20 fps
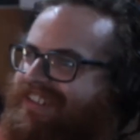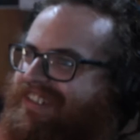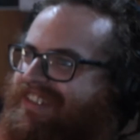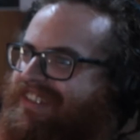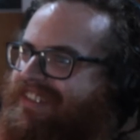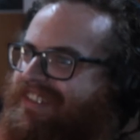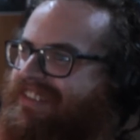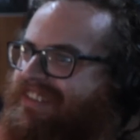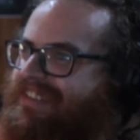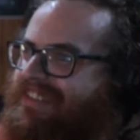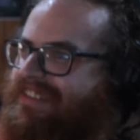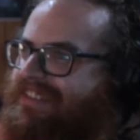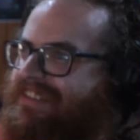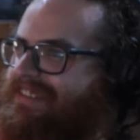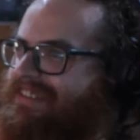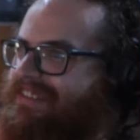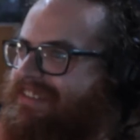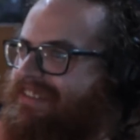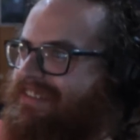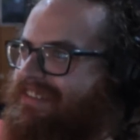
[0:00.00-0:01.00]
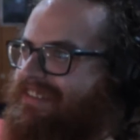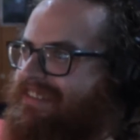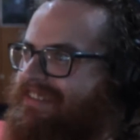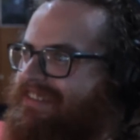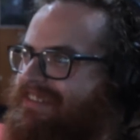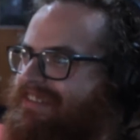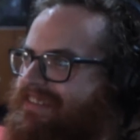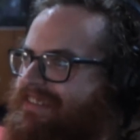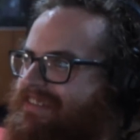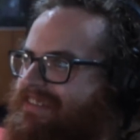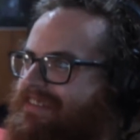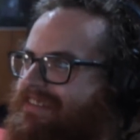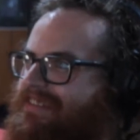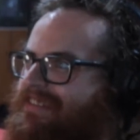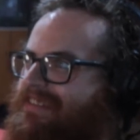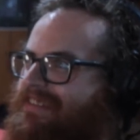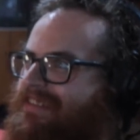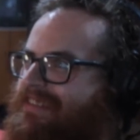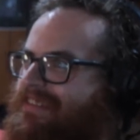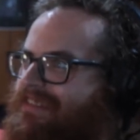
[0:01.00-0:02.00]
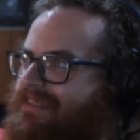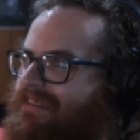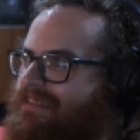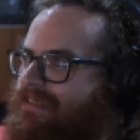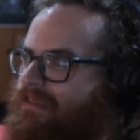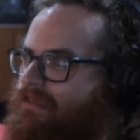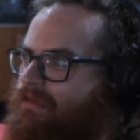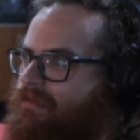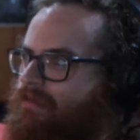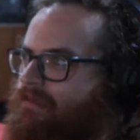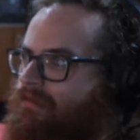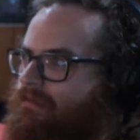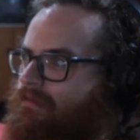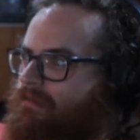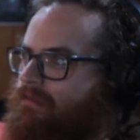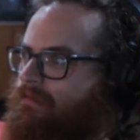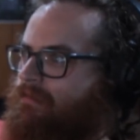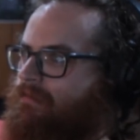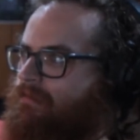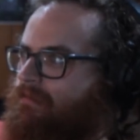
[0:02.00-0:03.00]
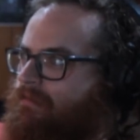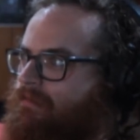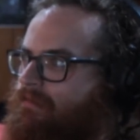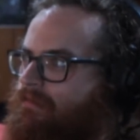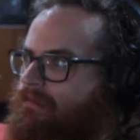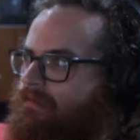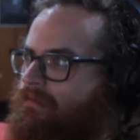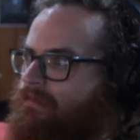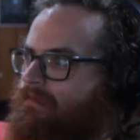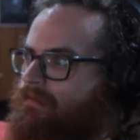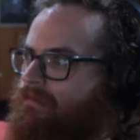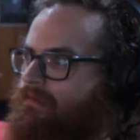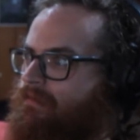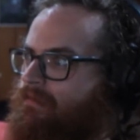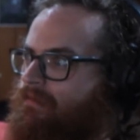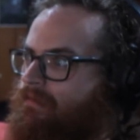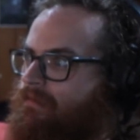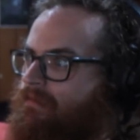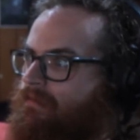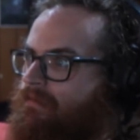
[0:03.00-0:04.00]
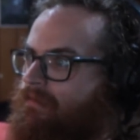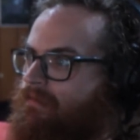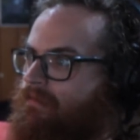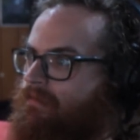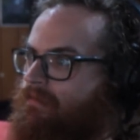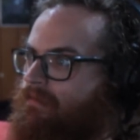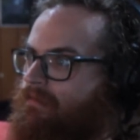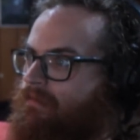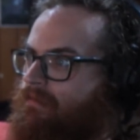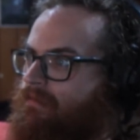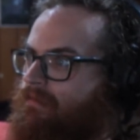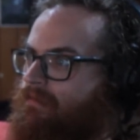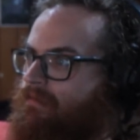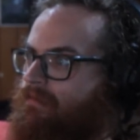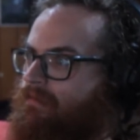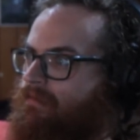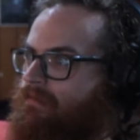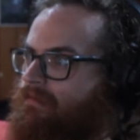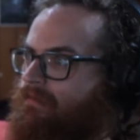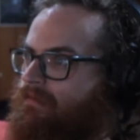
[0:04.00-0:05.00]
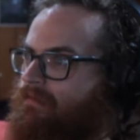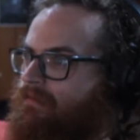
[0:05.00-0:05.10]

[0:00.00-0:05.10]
No one is speaking in this clip.